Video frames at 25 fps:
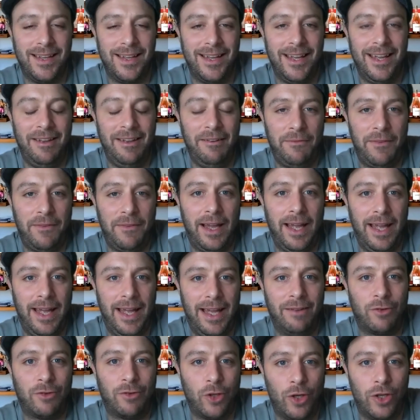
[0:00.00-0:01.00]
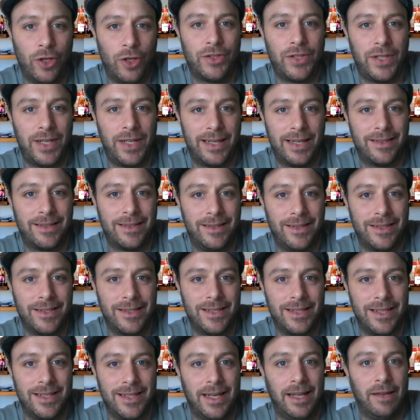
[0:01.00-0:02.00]
if I have contractors
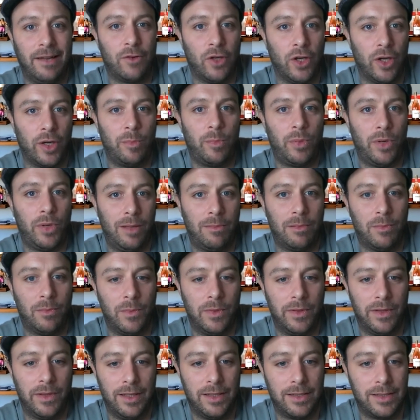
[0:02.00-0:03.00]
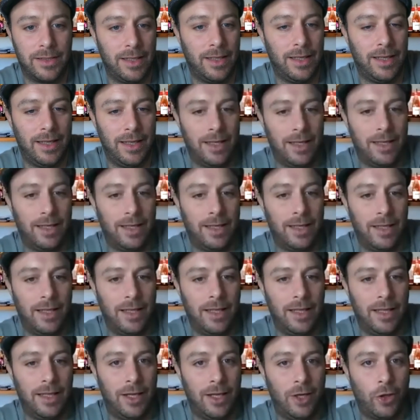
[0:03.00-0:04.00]
and I've got a problem with this,
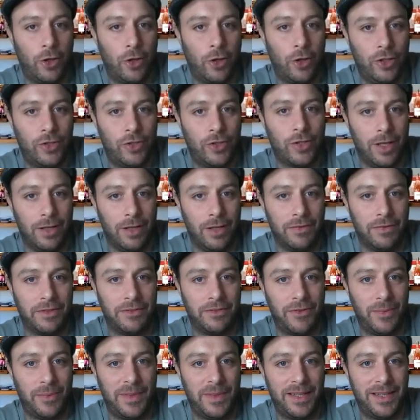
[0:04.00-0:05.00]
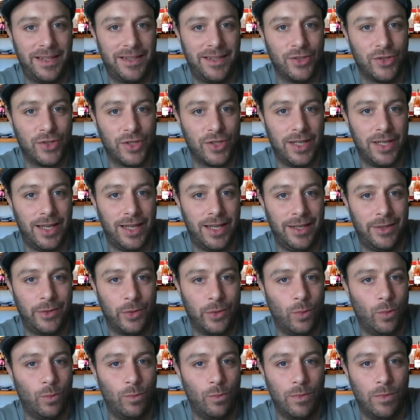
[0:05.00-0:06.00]
how can you solve it for me? Because I
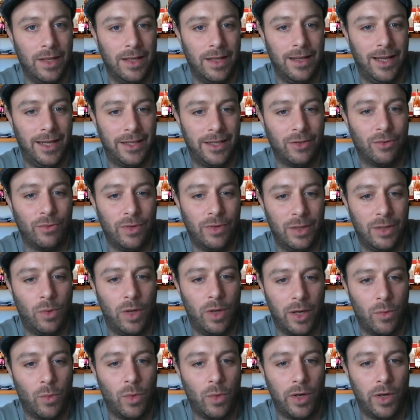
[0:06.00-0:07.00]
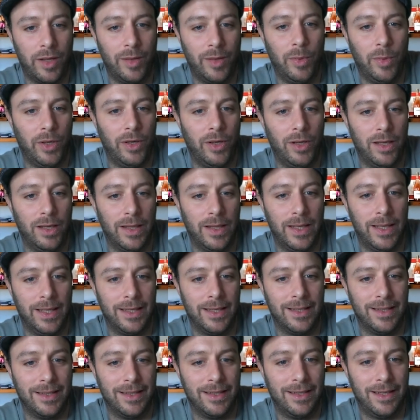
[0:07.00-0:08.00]
don't, I don't really want to worry about all of
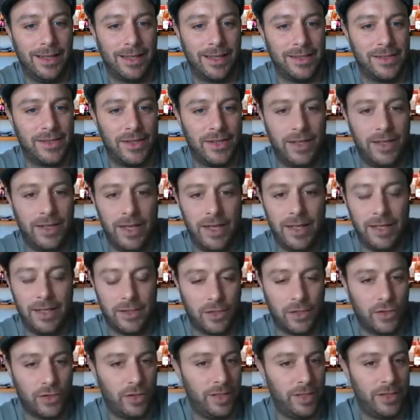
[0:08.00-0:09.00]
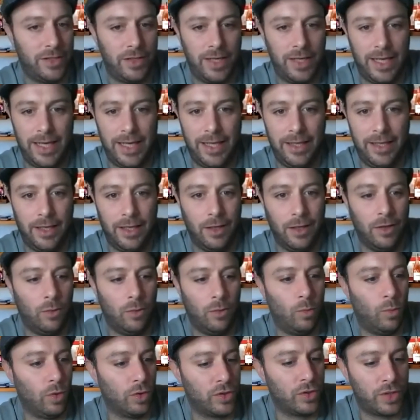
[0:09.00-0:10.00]
that. Like, is there, is there, is there any
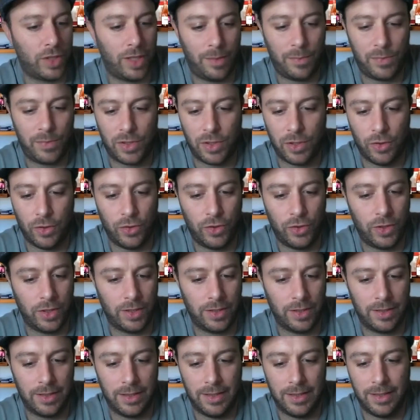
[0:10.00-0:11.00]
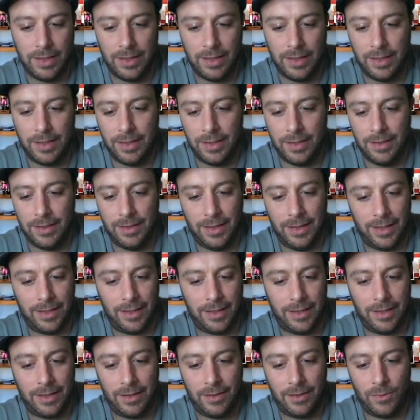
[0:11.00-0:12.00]
one-stop solution? Mm-hmm. Like,
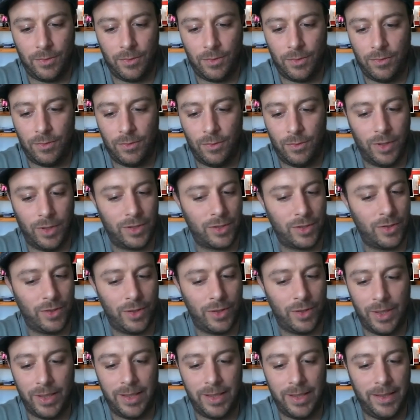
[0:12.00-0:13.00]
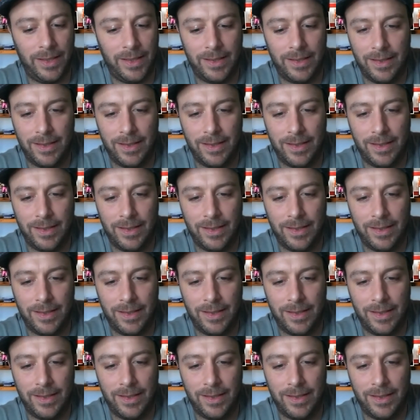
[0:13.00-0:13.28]
what's going on here?